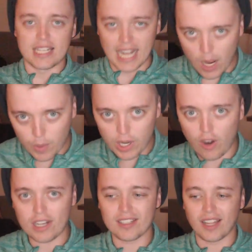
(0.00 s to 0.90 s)
Now we are
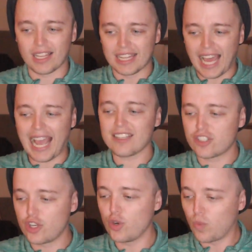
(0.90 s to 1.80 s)
on to the last
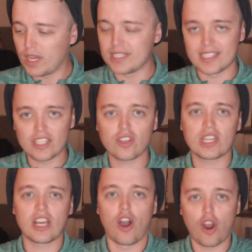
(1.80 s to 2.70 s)
two ones. These are
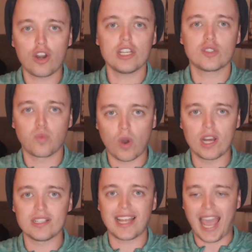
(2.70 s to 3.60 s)
the hardest
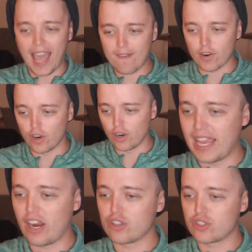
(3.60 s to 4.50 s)
ones ever.
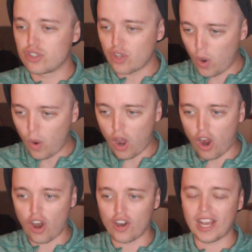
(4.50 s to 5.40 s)
They are so
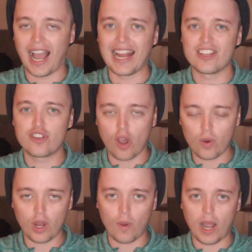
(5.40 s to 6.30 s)
hard. I
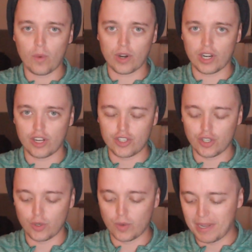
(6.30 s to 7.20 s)
don't know how we're gonna
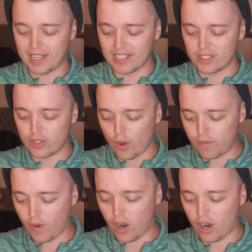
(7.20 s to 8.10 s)
do because so
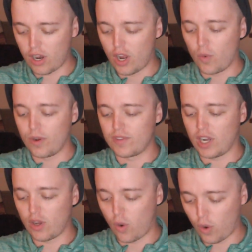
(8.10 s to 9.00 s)
far we've
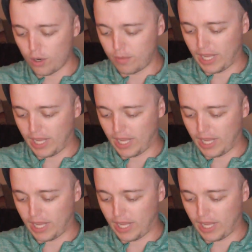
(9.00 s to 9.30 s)
done horrible.